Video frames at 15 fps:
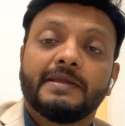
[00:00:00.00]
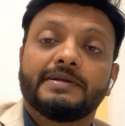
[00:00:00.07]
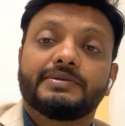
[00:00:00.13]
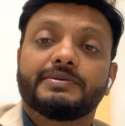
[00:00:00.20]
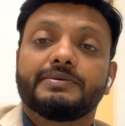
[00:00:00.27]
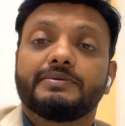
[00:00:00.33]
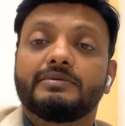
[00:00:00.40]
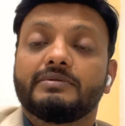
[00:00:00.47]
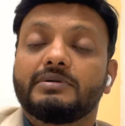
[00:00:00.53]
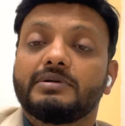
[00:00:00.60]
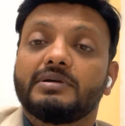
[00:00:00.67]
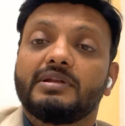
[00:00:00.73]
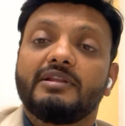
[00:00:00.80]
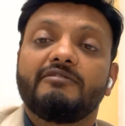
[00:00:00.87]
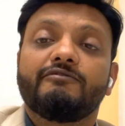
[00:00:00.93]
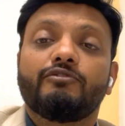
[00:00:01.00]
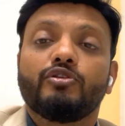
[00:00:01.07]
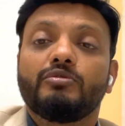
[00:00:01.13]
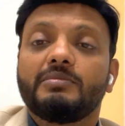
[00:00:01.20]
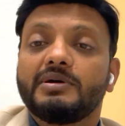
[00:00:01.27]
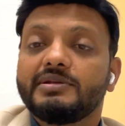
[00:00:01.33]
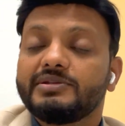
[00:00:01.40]
So
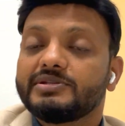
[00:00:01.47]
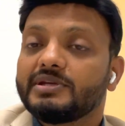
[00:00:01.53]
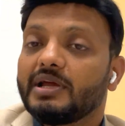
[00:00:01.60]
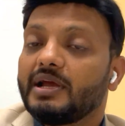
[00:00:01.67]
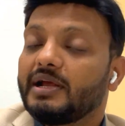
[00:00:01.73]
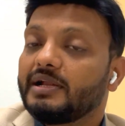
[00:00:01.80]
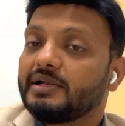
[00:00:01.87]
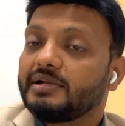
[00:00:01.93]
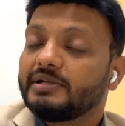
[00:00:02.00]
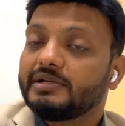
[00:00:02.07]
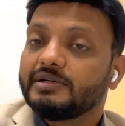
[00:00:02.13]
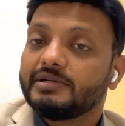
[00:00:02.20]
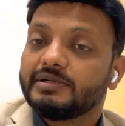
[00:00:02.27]
lymphomas and